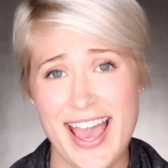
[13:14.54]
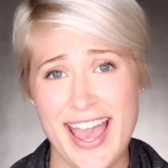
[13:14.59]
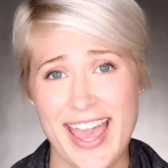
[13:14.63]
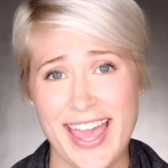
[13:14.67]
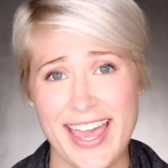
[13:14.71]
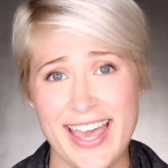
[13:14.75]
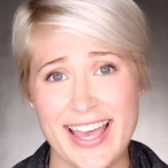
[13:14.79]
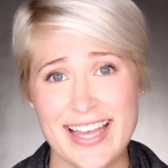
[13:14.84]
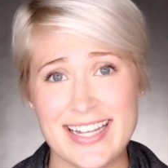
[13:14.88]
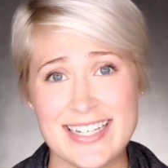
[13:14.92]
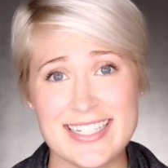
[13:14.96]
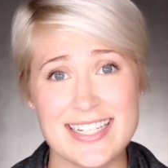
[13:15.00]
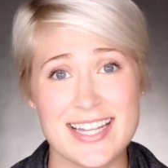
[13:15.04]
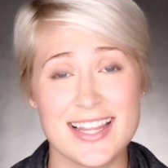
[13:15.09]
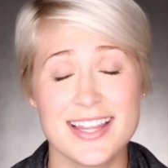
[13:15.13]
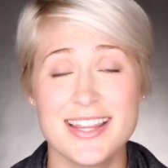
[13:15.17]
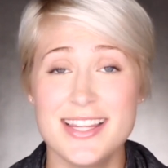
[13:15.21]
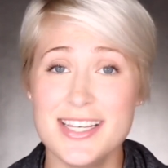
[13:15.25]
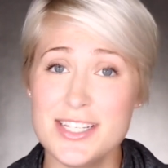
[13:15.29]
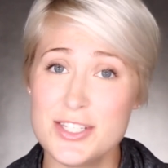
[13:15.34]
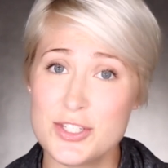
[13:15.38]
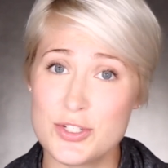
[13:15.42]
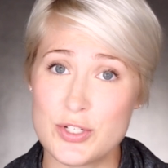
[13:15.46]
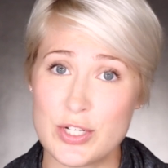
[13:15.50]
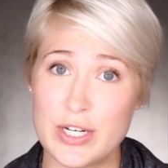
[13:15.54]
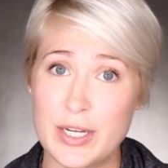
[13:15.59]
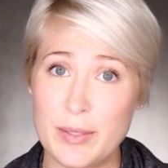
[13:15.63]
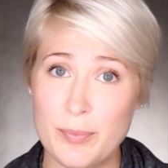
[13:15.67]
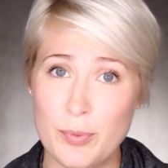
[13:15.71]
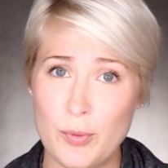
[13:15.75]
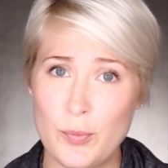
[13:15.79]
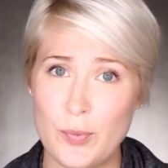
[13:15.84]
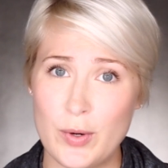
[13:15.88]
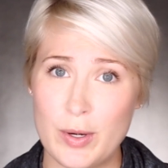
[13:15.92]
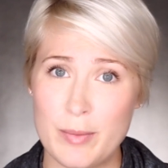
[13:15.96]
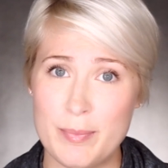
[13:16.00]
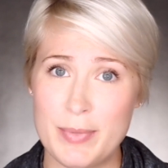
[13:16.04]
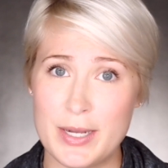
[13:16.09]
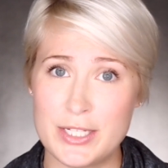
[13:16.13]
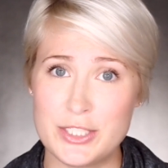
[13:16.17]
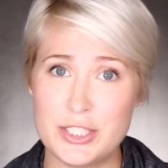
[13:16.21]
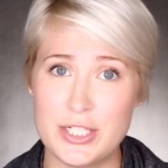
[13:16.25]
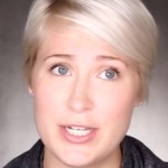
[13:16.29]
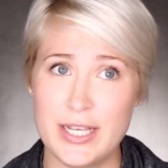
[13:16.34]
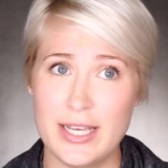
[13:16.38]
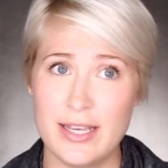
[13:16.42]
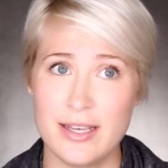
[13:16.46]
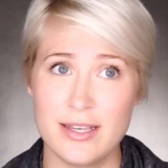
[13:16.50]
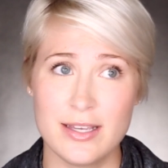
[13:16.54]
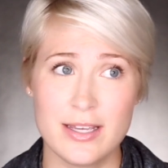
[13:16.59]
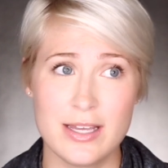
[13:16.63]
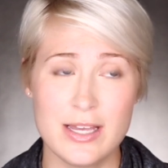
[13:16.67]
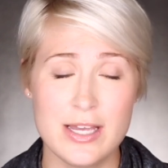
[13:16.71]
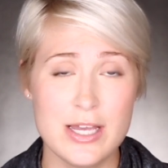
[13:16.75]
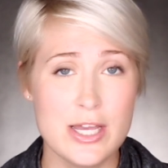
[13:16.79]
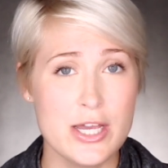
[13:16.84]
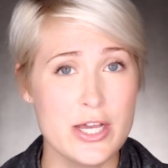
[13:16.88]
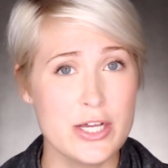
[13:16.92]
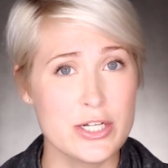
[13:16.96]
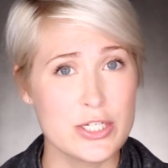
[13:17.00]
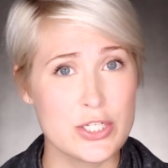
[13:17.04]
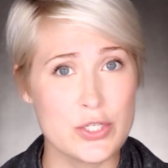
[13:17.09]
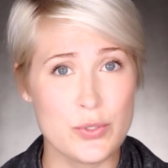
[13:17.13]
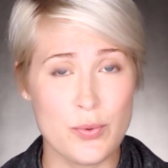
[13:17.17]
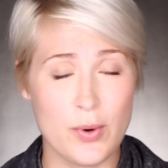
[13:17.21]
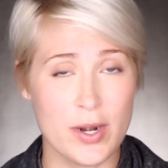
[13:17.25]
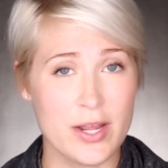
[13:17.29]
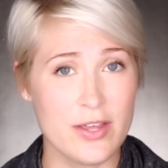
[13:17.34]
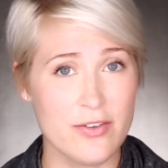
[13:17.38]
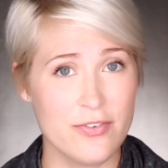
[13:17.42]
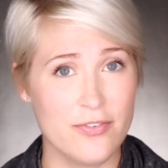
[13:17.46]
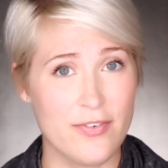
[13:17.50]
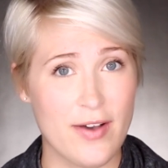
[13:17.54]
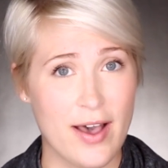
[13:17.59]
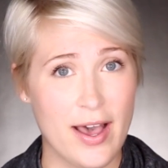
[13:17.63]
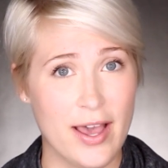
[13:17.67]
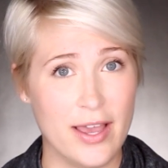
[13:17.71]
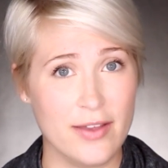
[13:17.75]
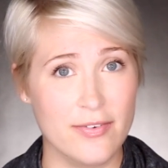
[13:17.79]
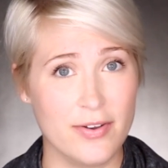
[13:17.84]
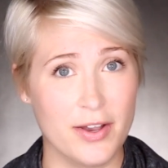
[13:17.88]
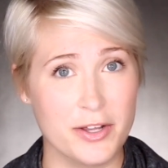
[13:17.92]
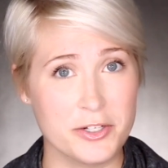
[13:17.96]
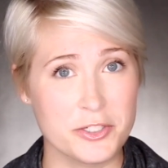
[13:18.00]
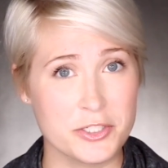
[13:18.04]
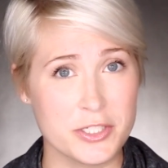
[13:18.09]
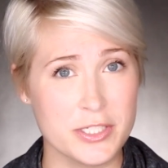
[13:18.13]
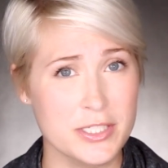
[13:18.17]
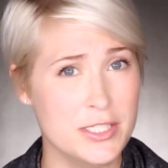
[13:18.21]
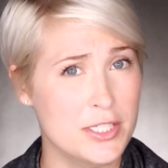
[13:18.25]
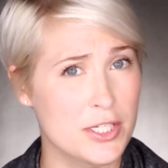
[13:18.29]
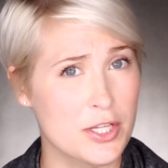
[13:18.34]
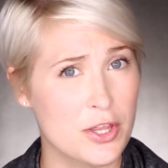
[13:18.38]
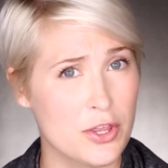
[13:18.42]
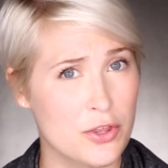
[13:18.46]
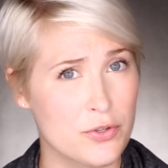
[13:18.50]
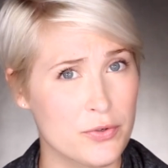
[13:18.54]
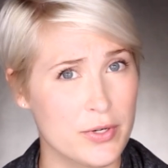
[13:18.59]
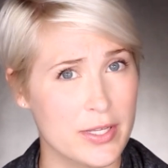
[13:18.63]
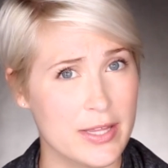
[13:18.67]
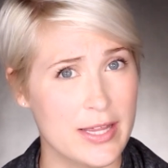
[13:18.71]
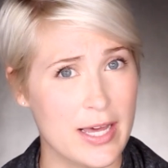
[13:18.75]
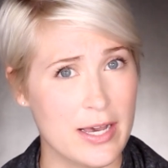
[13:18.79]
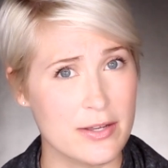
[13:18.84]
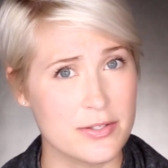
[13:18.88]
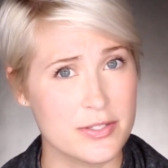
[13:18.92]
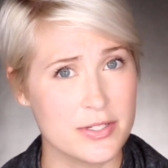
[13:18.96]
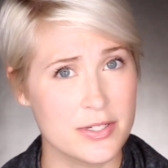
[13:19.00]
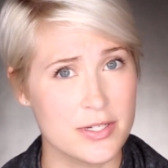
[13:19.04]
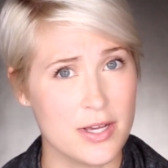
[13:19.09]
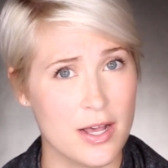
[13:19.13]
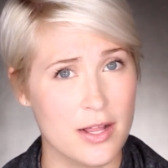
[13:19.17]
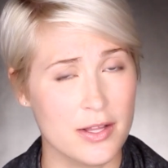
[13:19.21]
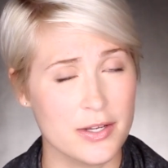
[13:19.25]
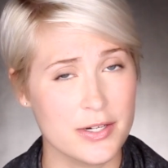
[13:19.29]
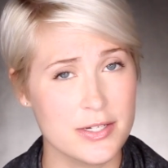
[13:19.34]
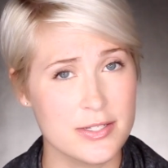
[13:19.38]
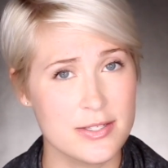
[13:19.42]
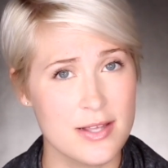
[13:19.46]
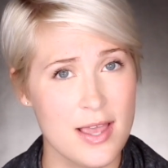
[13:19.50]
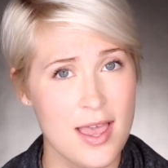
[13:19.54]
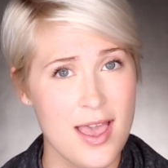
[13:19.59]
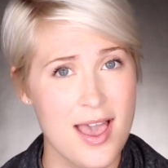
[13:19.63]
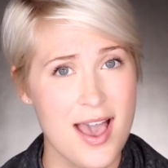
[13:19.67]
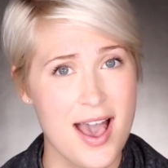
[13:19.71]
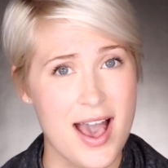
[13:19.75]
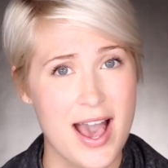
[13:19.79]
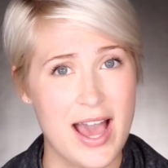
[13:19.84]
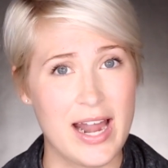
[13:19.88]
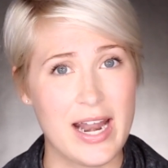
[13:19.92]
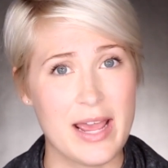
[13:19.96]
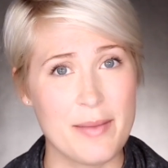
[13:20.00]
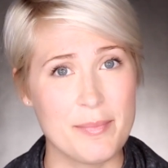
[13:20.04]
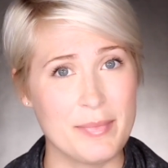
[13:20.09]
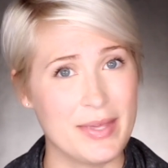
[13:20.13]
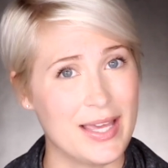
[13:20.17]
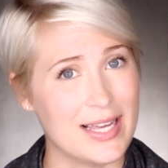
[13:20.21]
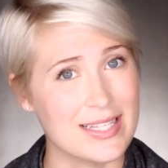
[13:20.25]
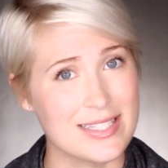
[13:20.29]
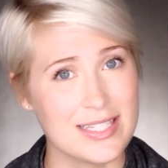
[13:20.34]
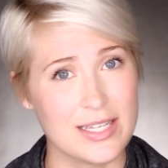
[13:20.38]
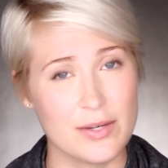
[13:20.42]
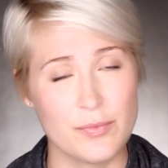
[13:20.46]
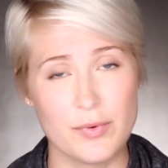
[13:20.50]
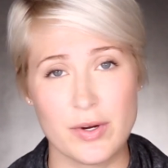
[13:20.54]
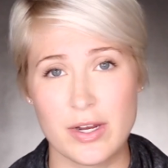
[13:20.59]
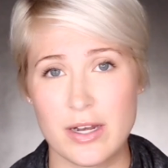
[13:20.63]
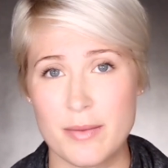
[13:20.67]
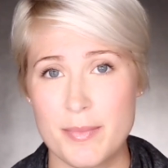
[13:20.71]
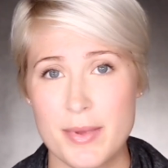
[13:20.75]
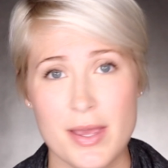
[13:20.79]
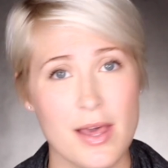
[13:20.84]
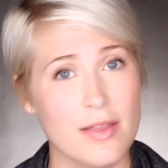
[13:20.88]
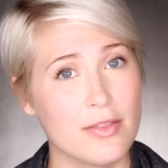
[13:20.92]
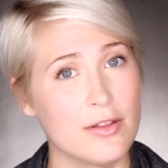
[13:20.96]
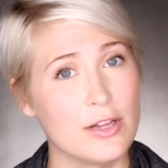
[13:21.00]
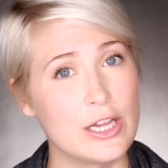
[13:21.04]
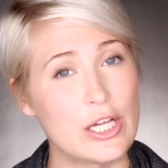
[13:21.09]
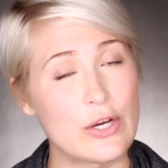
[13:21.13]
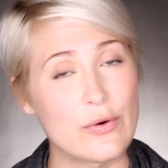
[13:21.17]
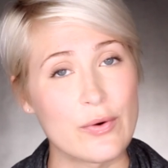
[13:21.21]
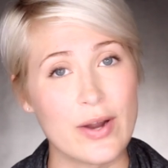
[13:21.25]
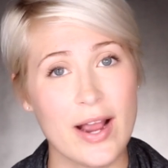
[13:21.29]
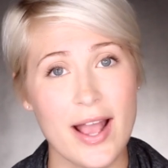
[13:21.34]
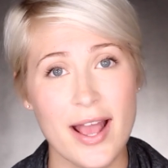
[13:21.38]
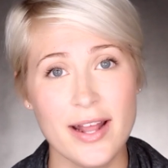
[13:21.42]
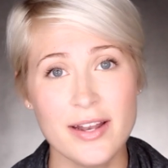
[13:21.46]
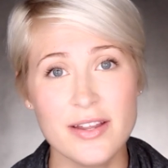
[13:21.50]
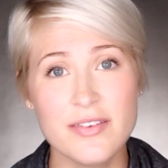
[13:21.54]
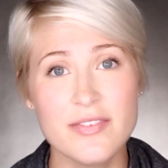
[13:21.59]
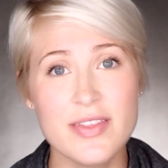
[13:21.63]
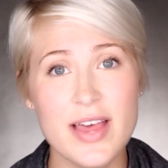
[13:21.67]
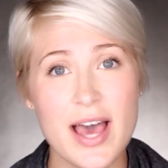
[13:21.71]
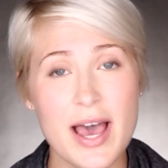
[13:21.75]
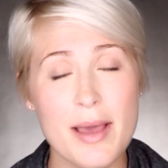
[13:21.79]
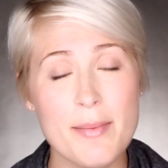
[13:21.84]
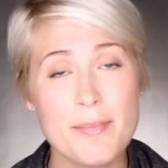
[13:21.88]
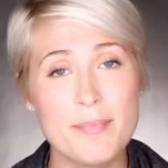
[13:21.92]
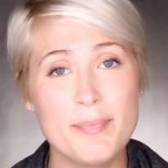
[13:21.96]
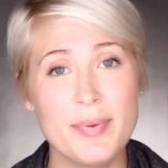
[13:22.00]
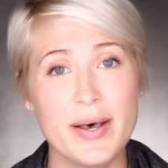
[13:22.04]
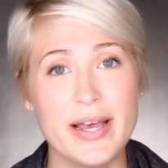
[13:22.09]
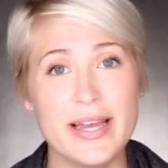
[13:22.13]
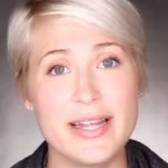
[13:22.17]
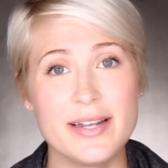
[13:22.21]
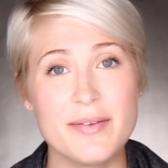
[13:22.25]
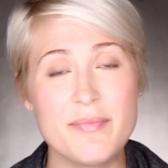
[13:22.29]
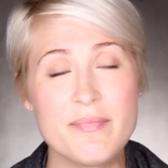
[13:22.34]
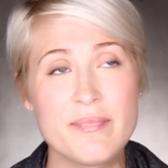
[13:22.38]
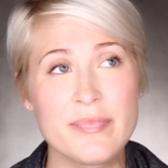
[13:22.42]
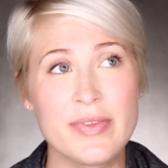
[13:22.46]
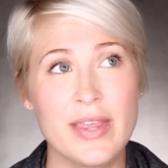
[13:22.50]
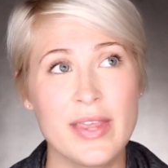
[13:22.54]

And this trip, we're budgeting $2,500 to $3,000, and I'm guessing we're going to be on the lower end of that, but